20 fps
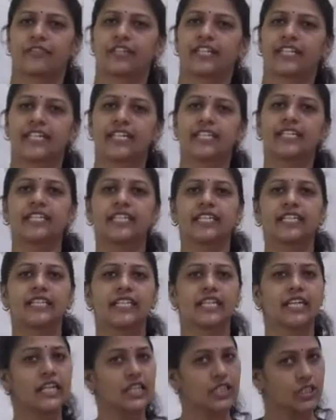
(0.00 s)
written in
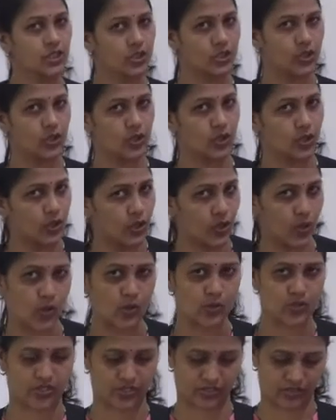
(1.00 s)
the
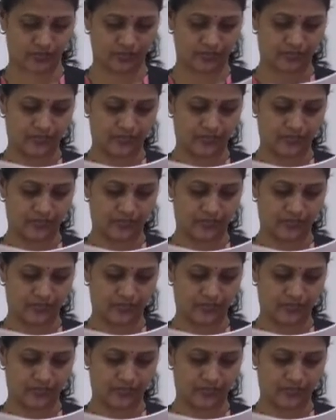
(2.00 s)
notes.